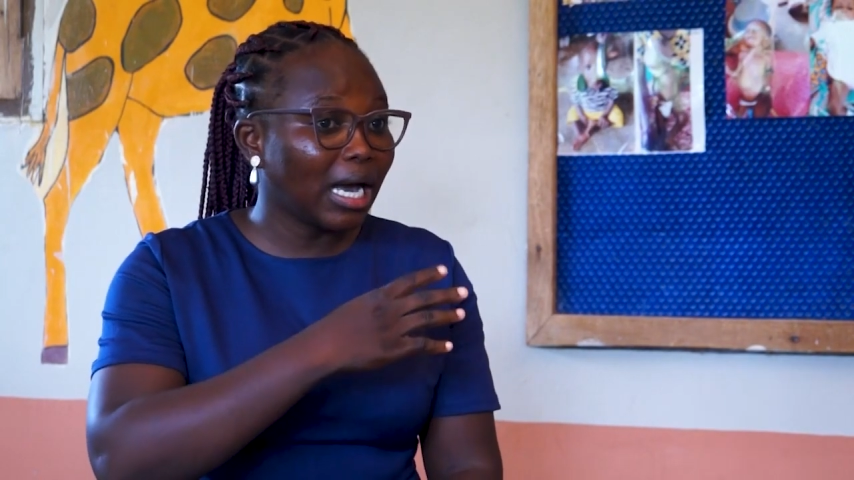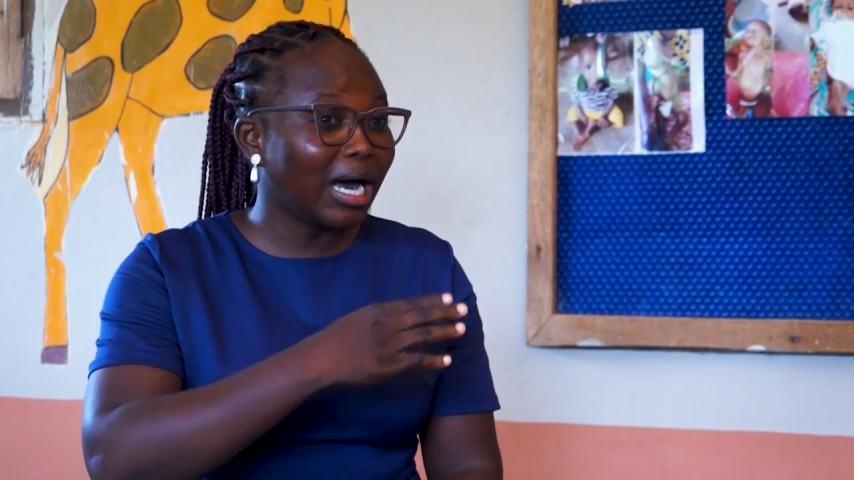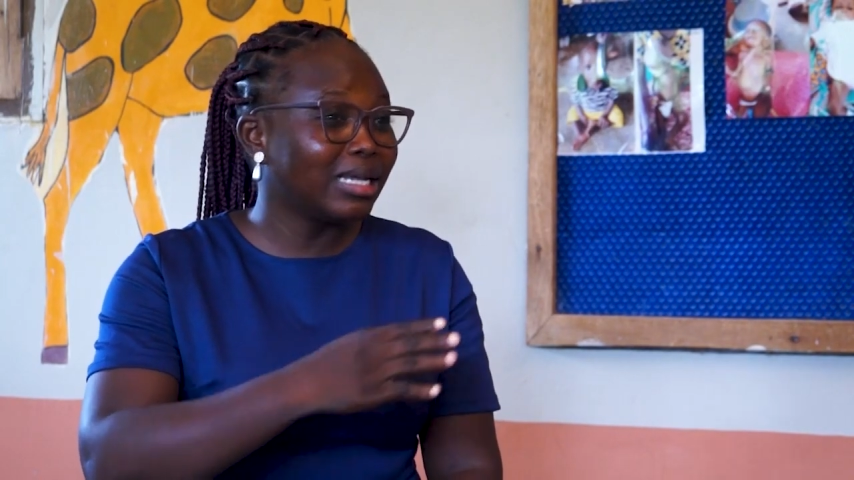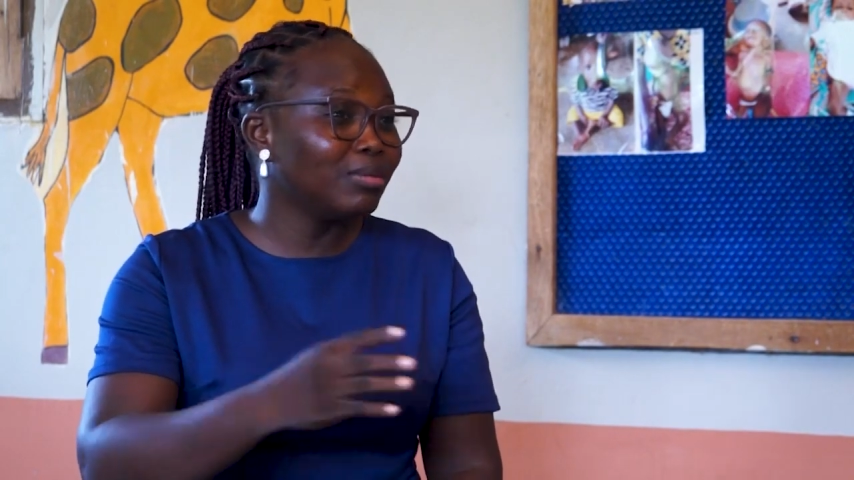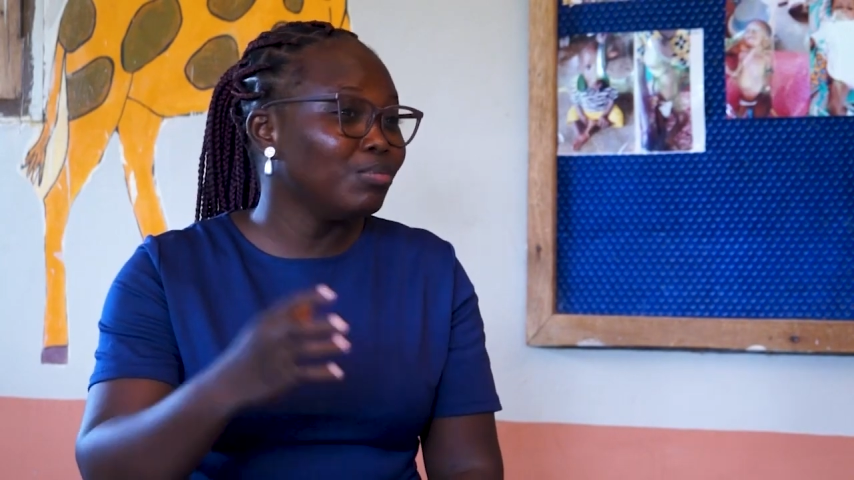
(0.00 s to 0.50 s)

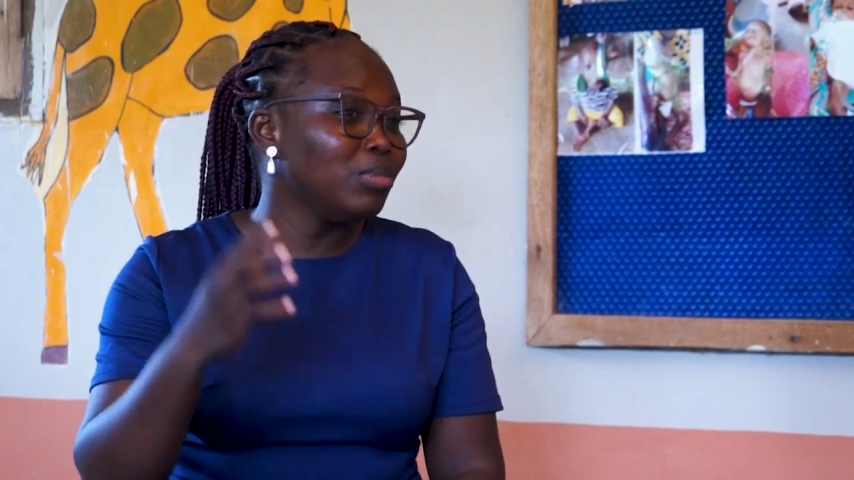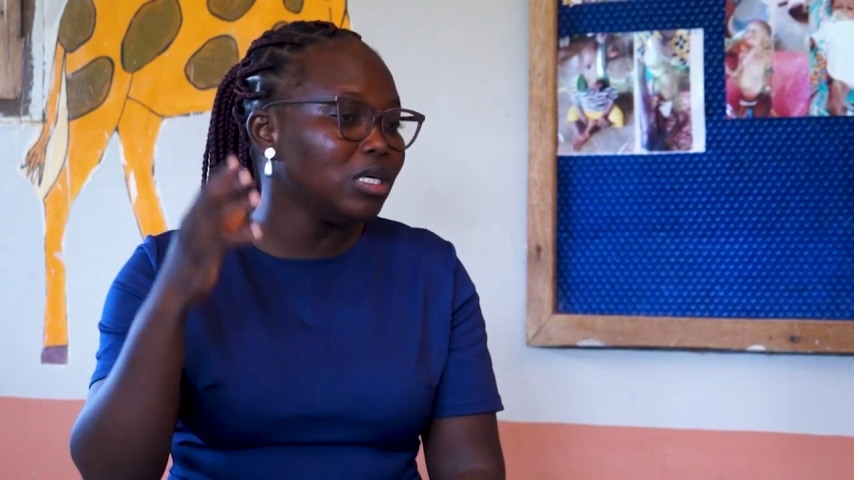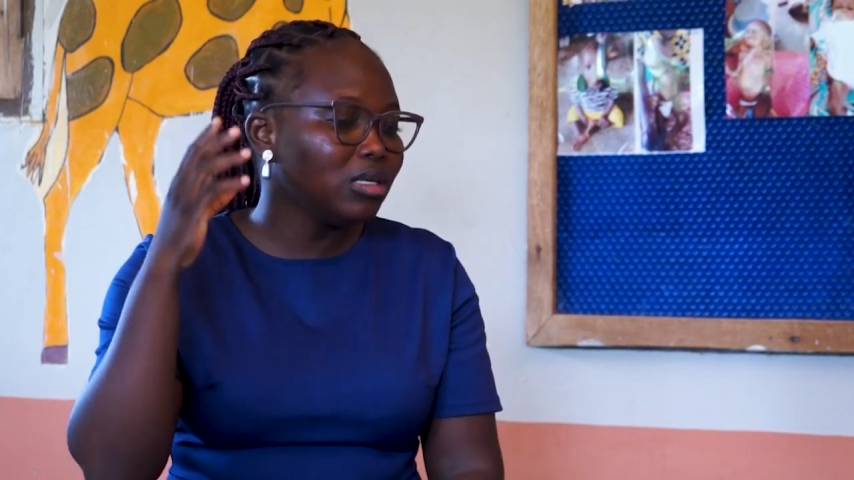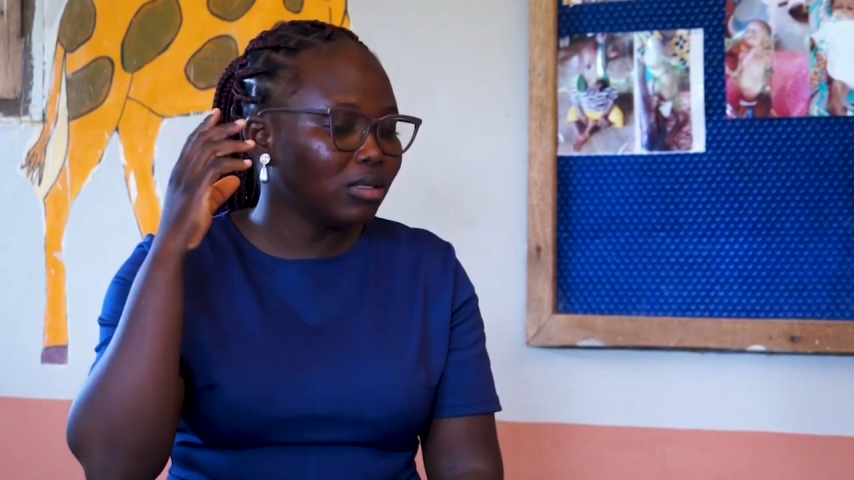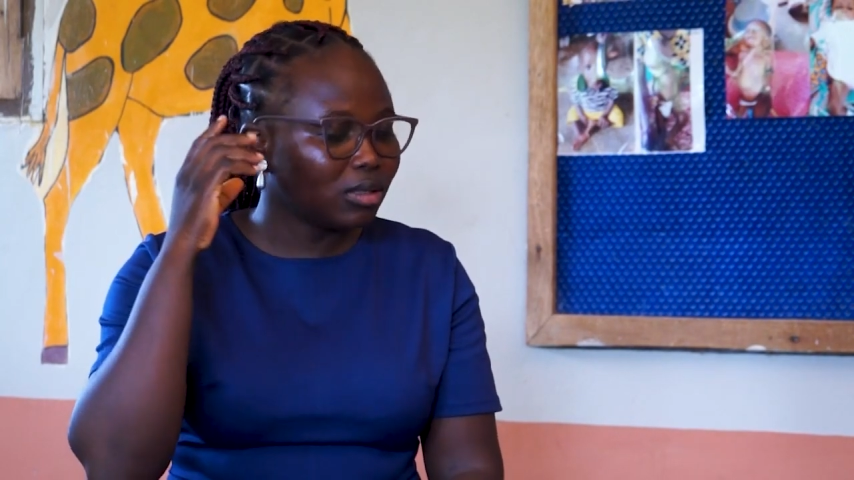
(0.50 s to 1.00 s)
can
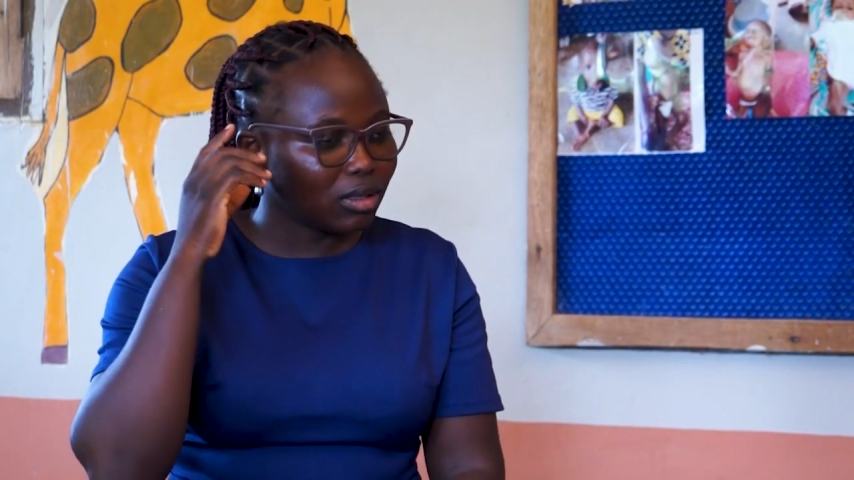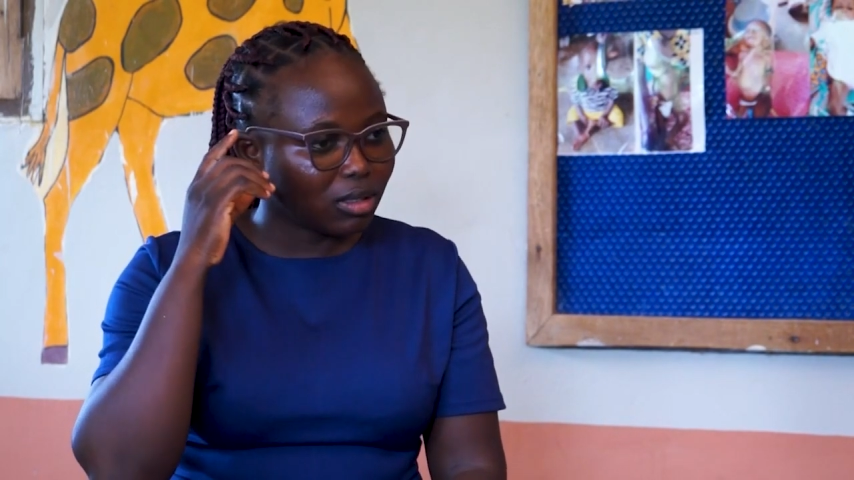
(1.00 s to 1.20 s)
be